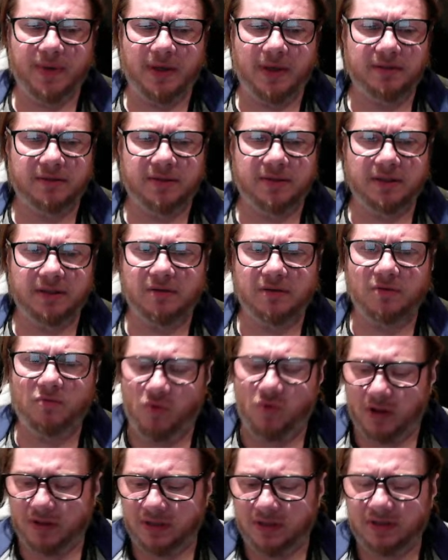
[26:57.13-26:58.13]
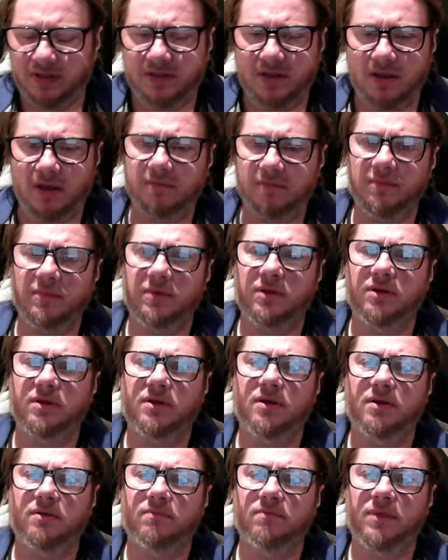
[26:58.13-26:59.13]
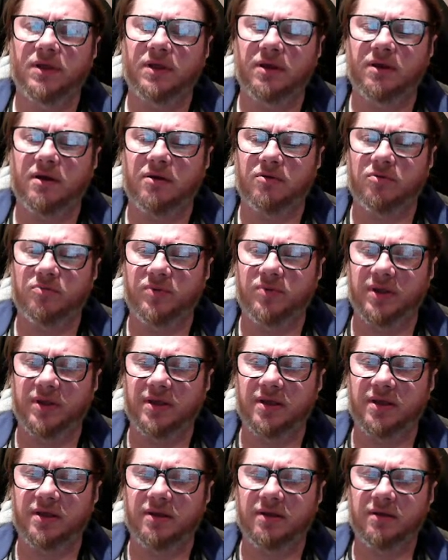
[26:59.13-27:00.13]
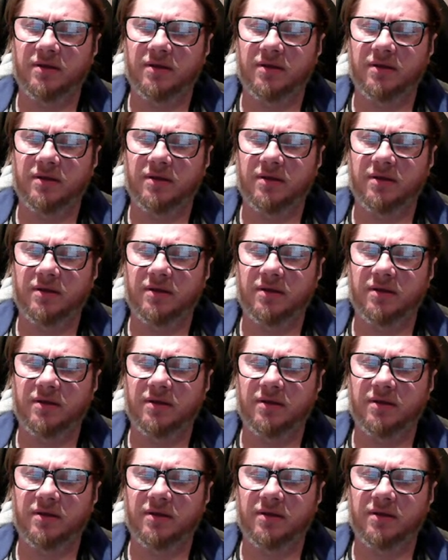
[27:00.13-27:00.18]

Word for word: Did what did uh, Hikaru play here?